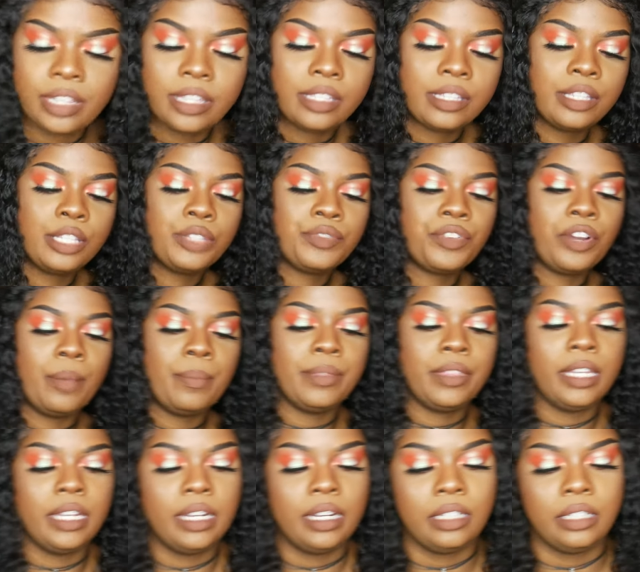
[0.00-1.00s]
This is from
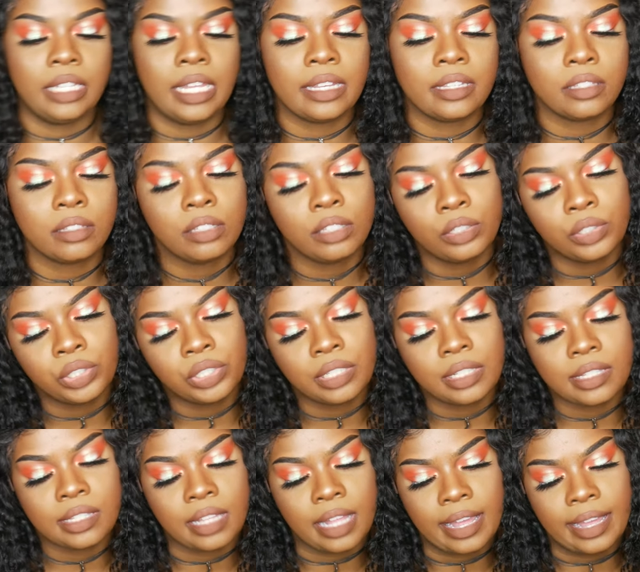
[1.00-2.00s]
their Lux
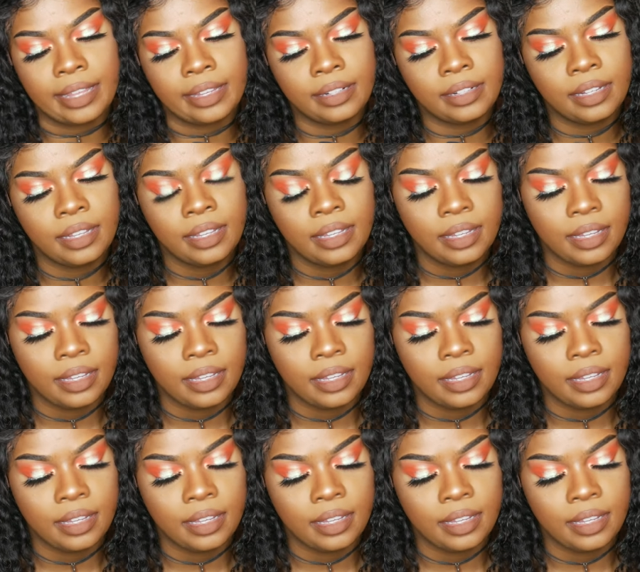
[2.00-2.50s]
Solutions line.